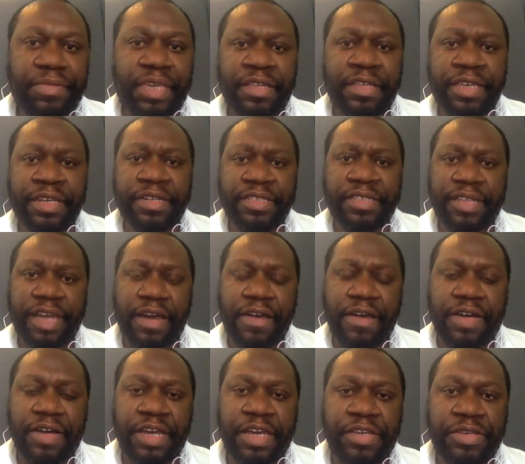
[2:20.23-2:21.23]
There is now
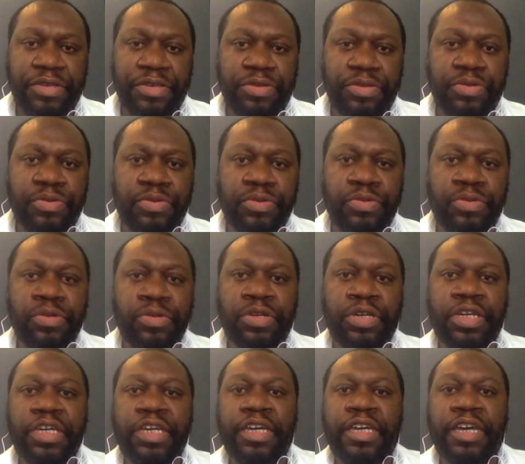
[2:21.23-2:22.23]
a new
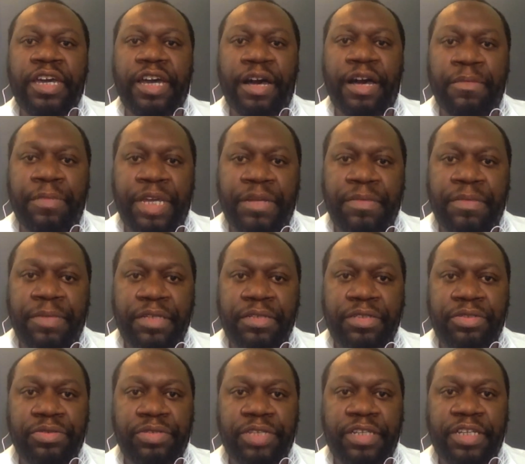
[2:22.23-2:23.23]
amendment
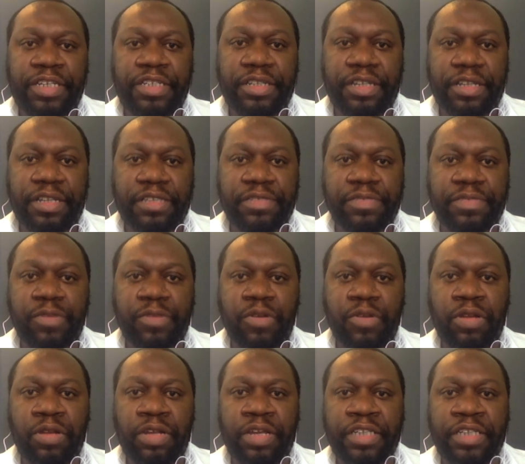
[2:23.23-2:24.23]
to the National
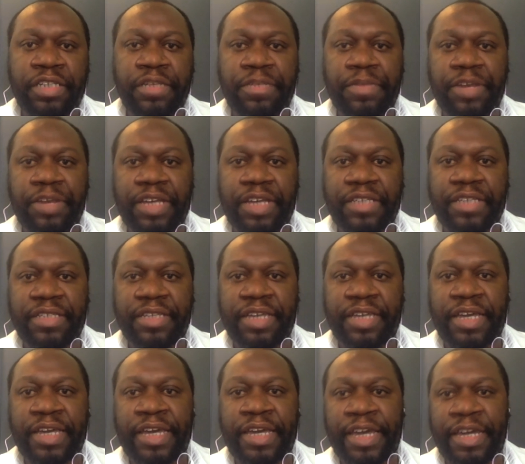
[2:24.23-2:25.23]
Small Enterprise
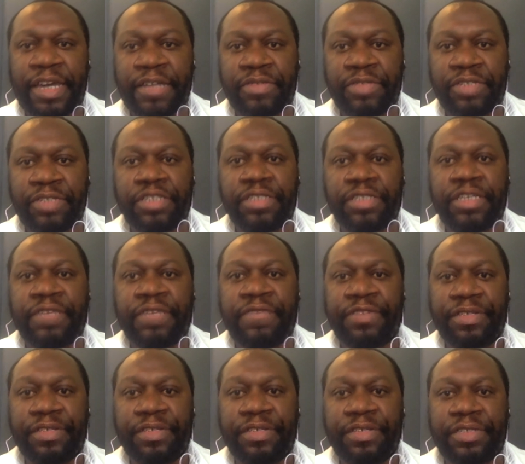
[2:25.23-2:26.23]
Act, which is
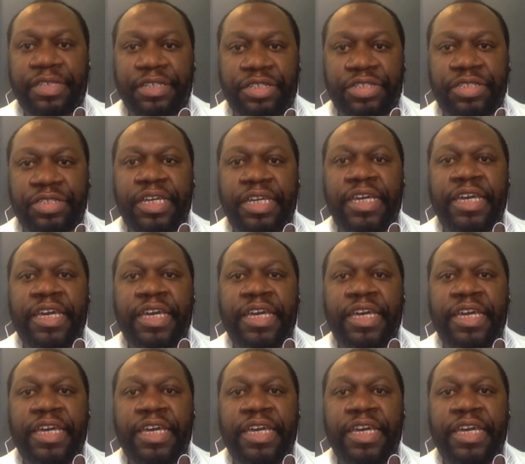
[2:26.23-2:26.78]
envisaged,